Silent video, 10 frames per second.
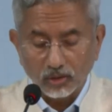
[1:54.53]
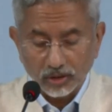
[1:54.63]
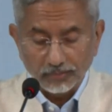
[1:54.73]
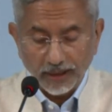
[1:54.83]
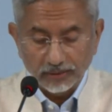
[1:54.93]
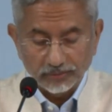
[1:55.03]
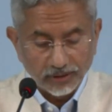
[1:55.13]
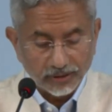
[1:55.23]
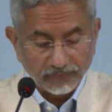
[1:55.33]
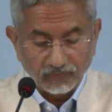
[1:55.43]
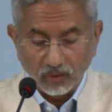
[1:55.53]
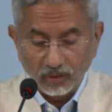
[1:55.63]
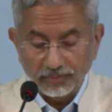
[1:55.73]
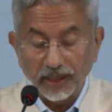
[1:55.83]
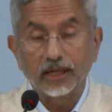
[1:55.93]
talk about the
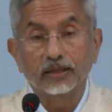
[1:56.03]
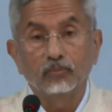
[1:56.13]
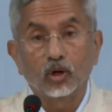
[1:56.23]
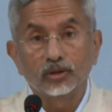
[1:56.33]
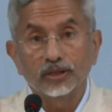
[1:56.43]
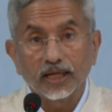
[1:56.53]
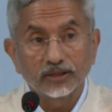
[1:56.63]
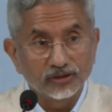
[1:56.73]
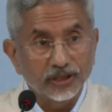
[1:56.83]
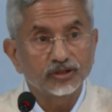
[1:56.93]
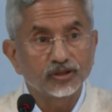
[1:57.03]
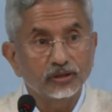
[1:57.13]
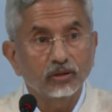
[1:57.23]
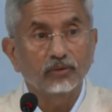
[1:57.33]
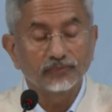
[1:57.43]
reform and
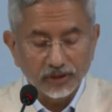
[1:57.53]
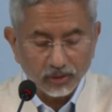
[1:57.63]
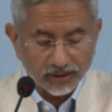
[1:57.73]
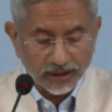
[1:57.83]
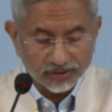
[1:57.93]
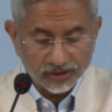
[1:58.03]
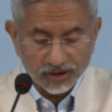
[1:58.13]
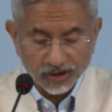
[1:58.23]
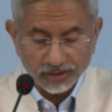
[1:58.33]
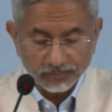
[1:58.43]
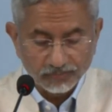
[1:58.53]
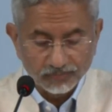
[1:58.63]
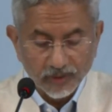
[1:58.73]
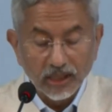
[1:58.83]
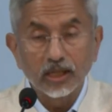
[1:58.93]
modernization of the organization
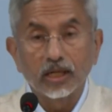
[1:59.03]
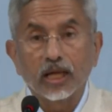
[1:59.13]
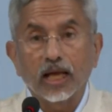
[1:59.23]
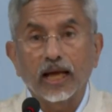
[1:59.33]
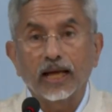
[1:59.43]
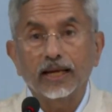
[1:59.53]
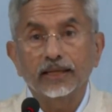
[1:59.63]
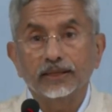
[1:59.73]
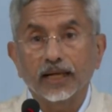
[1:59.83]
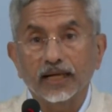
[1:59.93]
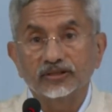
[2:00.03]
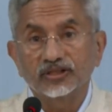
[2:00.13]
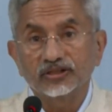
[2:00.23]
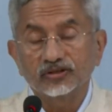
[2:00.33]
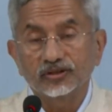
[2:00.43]
and
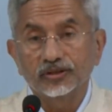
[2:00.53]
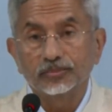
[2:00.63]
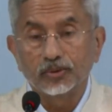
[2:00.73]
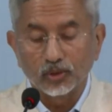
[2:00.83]
assess the